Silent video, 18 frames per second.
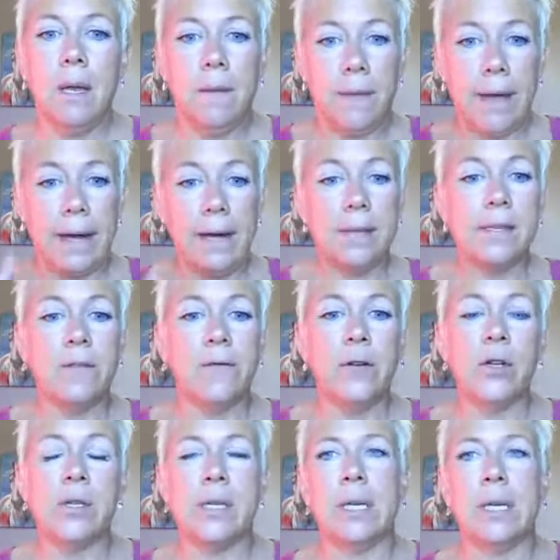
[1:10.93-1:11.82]
That is the
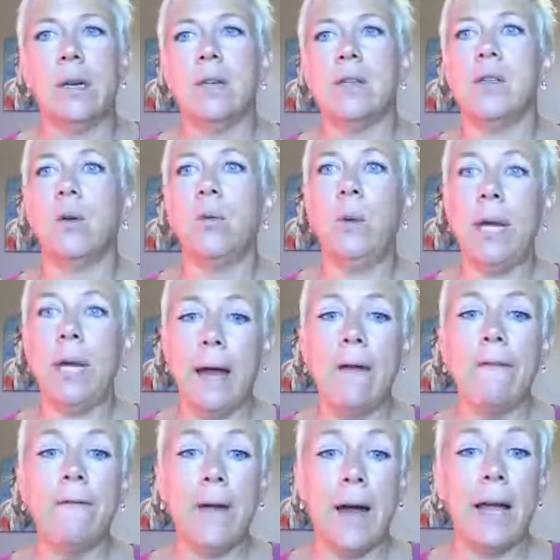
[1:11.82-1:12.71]
first thing to do. So we
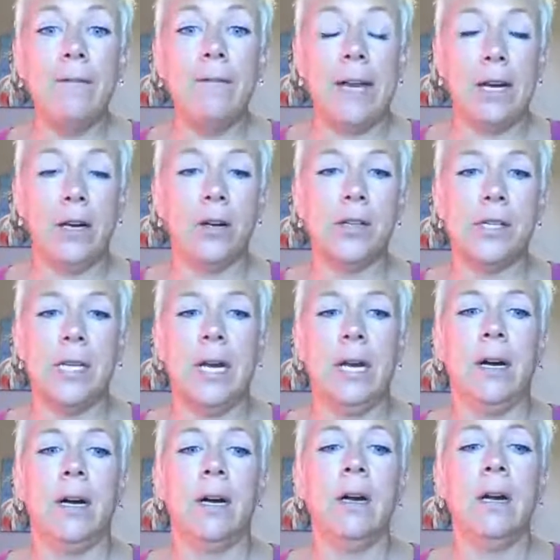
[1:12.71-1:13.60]
have 5 acres
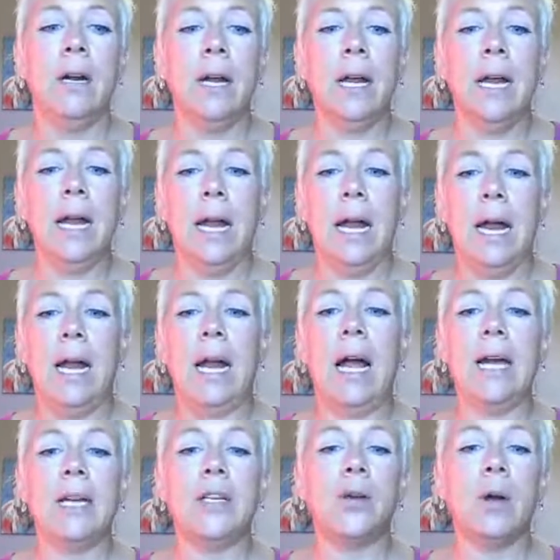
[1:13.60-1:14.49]
here, and
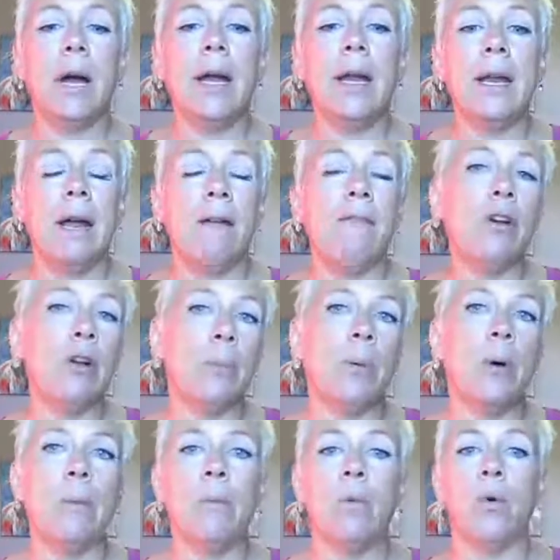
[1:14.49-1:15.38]
I try never to
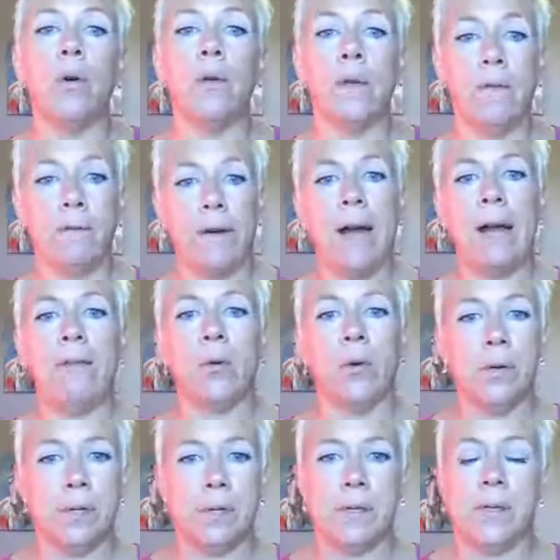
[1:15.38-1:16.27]
put more than 5
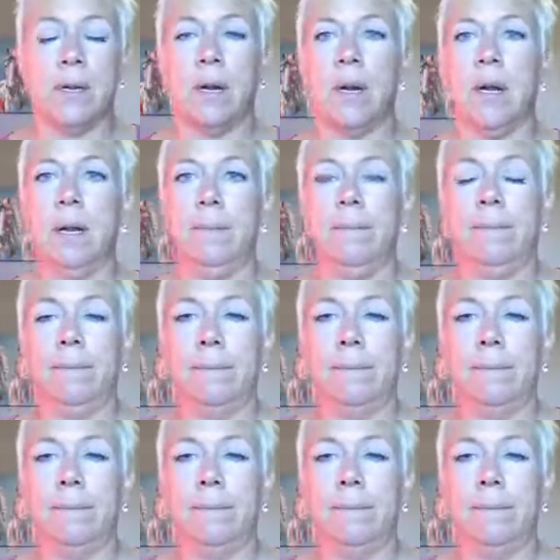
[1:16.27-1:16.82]
horses on it.